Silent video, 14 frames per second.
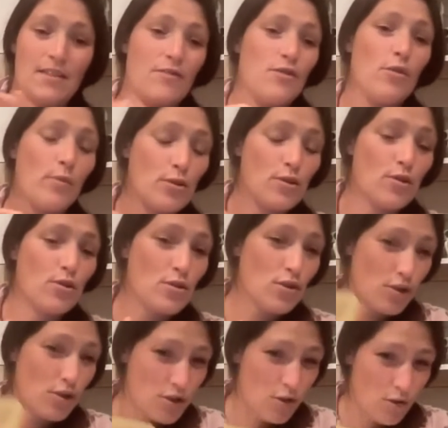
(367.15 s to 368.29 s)
If you're a person who's
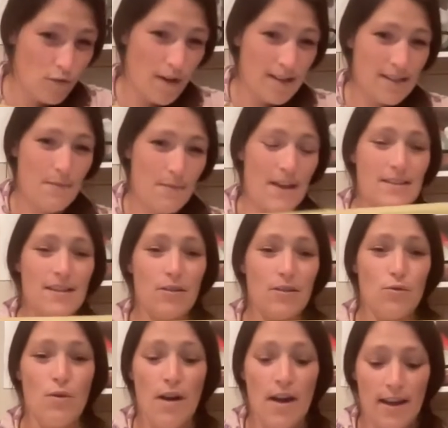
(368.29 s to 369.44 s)
not too fussed about
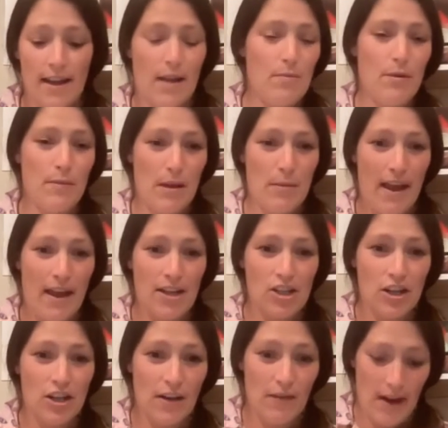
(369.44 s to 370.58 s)
keeping them in their
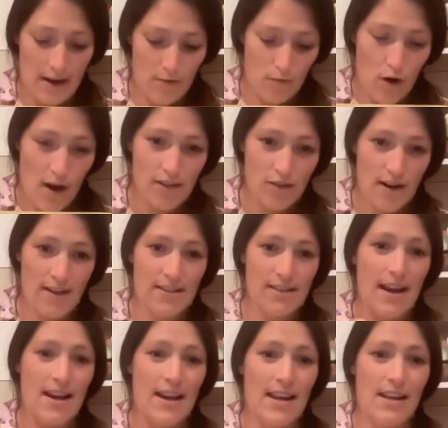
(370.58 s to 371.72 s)
packaging, you have like your rice crackers
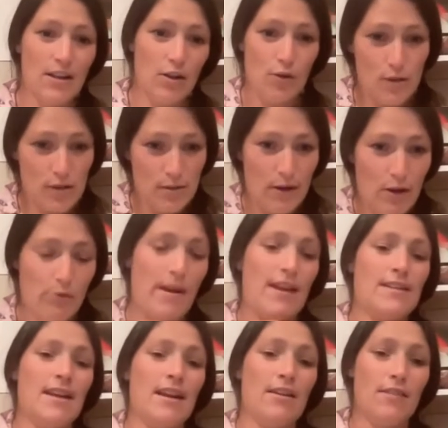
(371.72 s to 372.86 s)
down here, your loose meal
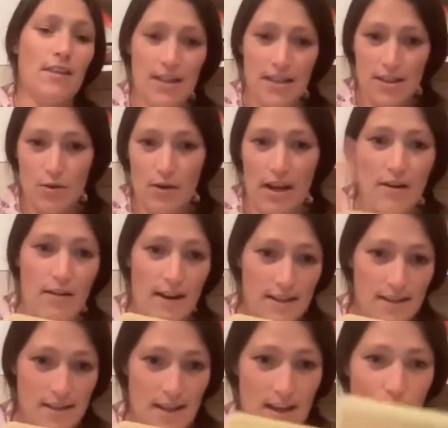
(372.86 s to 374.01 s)
mates here, and then your square
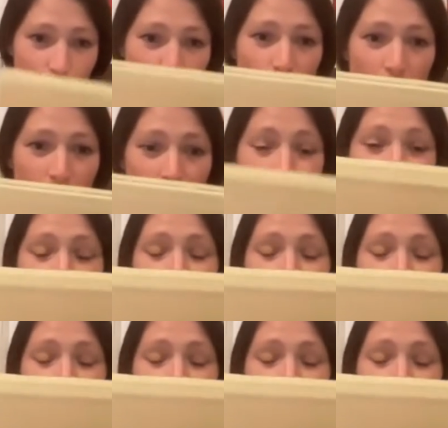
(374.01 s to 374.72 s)
crackers there, or whatever.